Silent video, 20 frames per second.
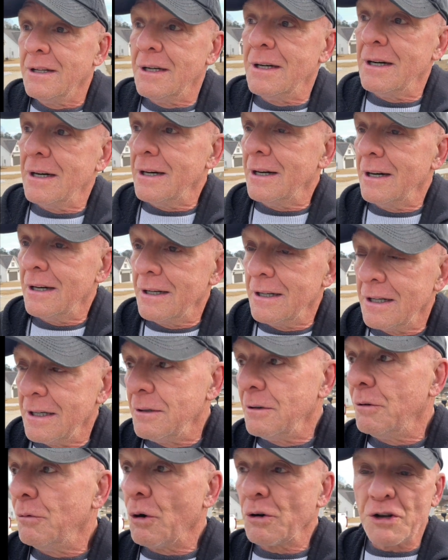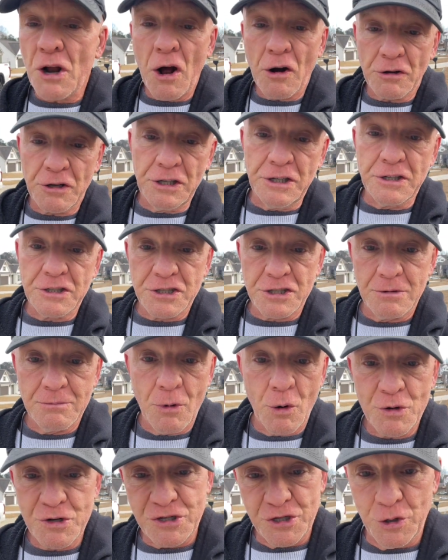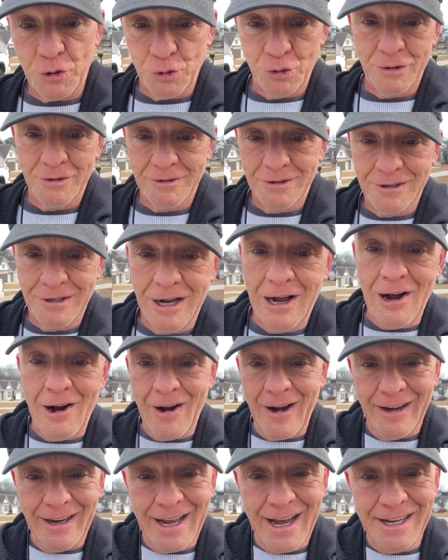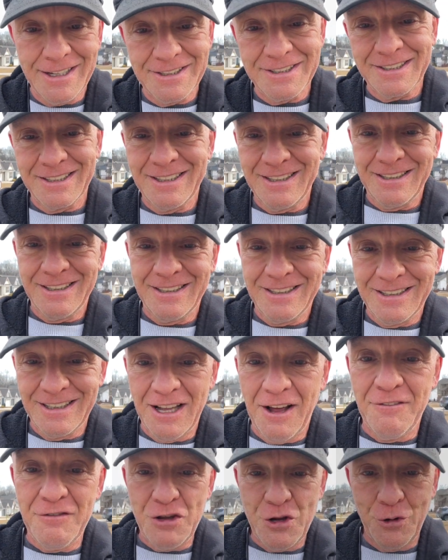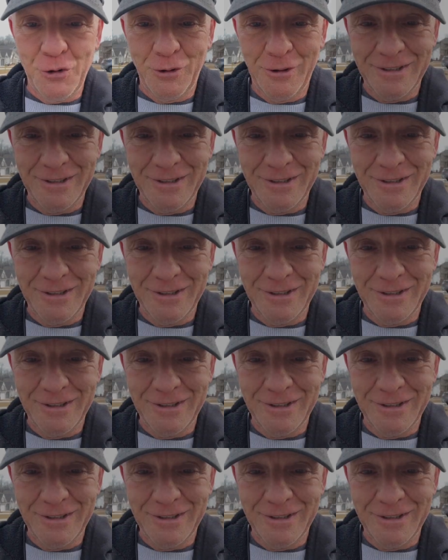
We'll talk to you some more soon. All right, guys. Love you.